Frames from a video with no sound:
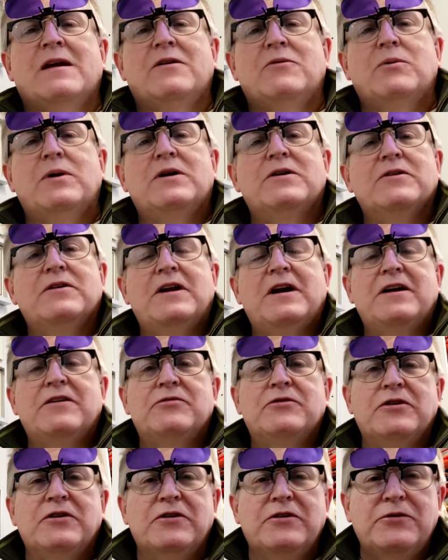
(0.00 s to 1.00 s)
Well, good
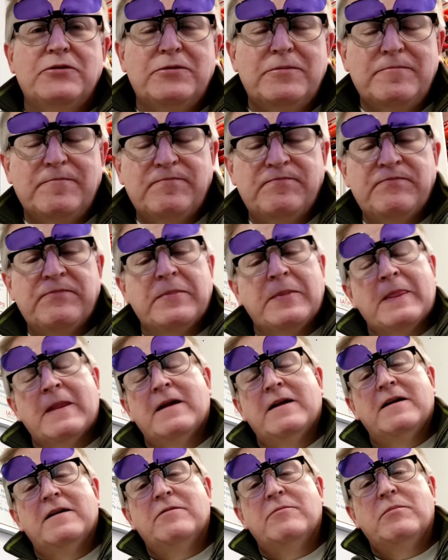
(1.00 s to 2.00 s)

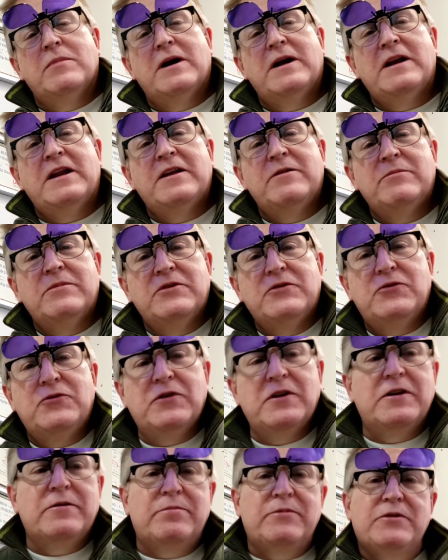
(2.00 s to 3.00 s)
afternoon. My name is
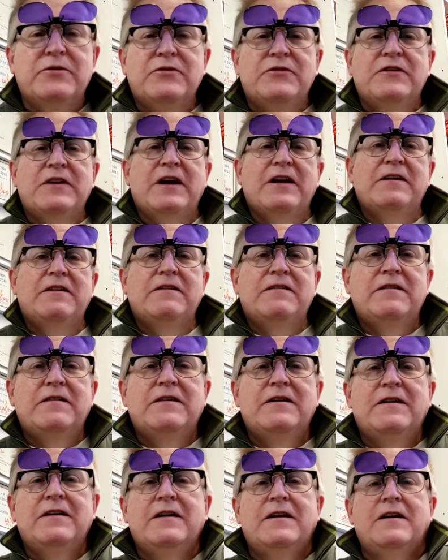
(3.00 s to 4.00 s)
Doucette.
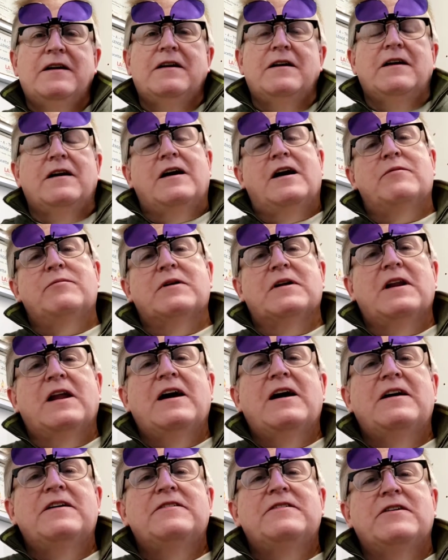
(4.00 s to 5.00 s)
I'm a
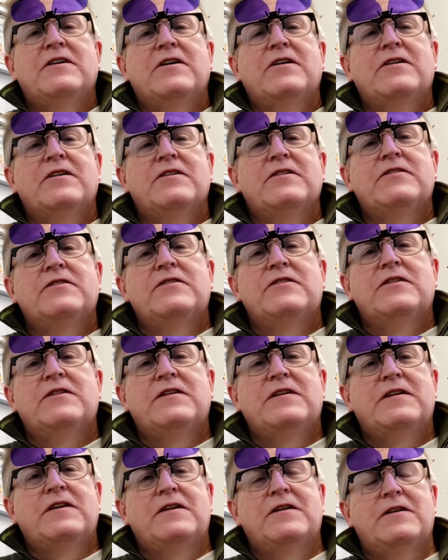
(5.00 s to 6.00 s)
glass artist
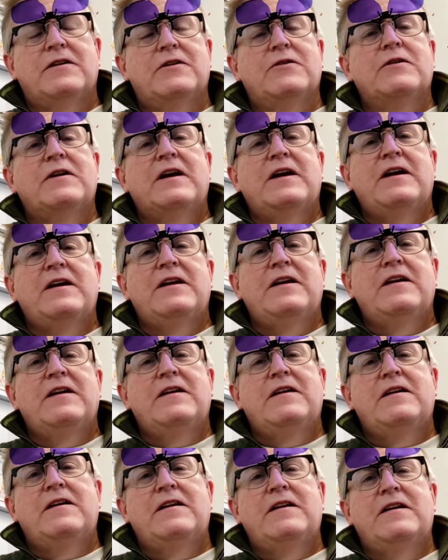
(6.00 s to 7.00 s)

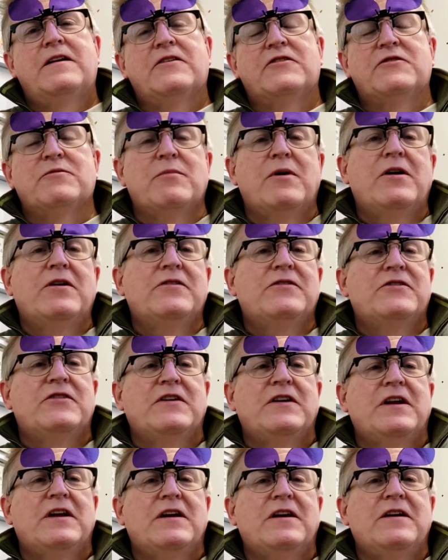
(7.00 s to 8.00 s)
located in a small
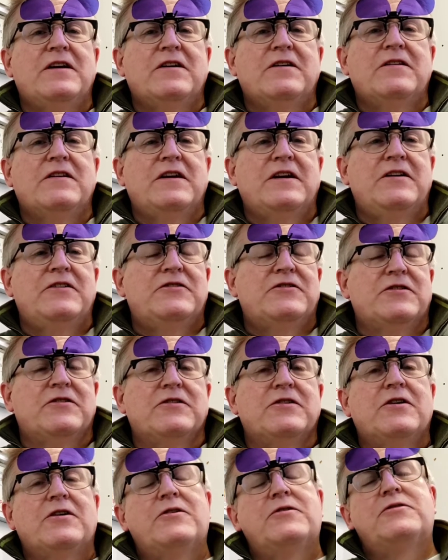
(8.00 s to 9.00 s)
city on the eastern
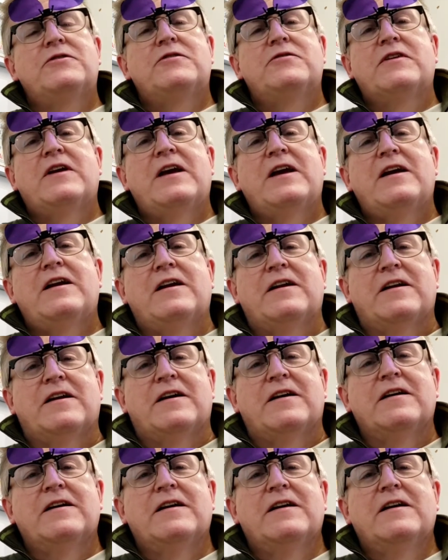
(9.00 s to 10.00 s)
coast of Canada,
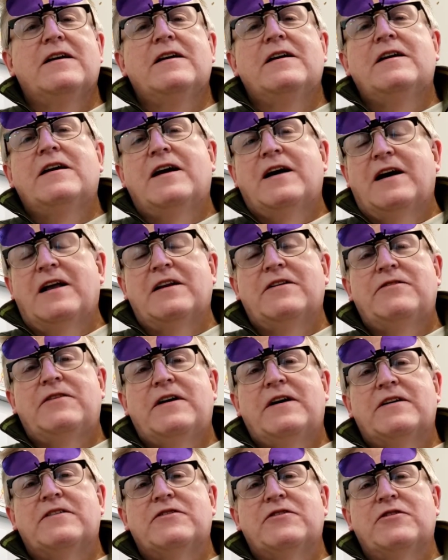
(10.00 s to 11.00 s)

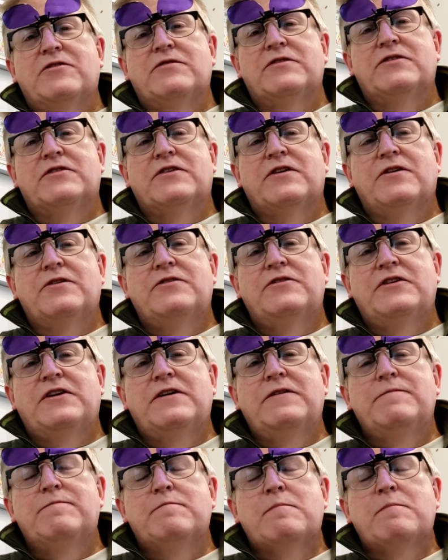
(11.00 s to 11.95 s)
Halifax, Nova Scotia.